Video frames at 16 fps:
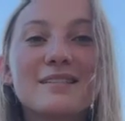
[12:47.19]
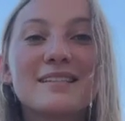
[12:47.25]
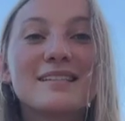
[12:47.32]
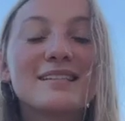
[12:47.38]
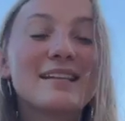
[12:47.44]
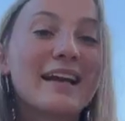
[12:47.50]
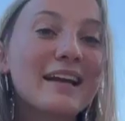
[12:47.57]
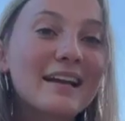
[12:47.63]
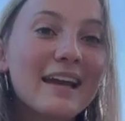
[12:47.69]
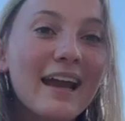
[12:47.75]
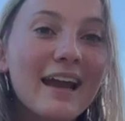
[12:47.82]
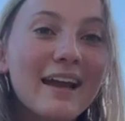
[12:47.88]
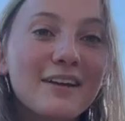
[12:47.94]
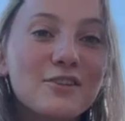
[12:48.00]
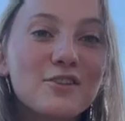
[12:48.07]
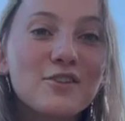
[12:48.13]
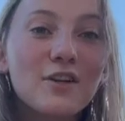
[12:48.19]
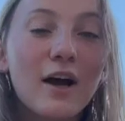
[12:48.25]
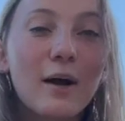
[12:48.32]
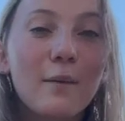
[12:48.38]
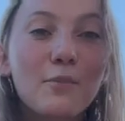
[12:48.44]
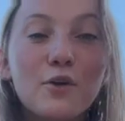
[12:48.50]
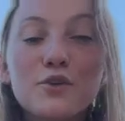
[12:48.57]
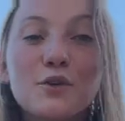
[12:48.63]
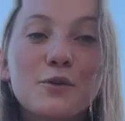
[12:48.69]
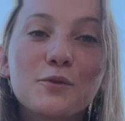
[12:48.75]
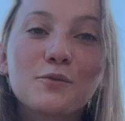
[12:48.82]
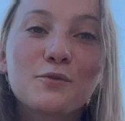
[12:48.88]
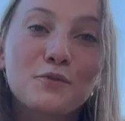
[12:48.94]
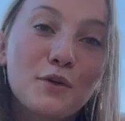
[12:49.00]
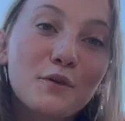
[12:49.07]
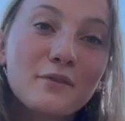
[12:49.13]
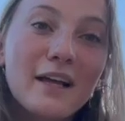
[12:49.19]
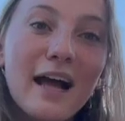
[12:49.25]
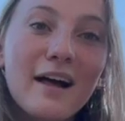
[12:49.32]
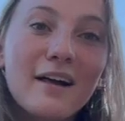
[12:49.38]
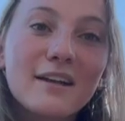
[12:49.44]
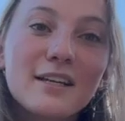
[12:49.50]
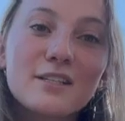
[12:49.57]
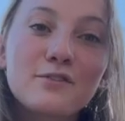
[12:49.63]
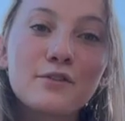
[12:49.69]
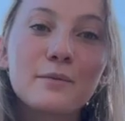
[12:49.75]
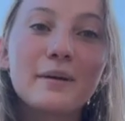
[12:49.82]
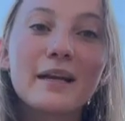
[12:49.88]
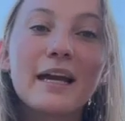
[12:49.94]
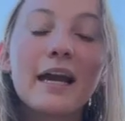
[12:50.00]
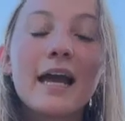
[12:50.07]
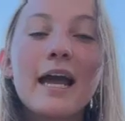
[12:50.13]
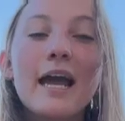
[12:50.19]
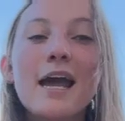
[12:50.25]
to stay engaged, those are real realities for me,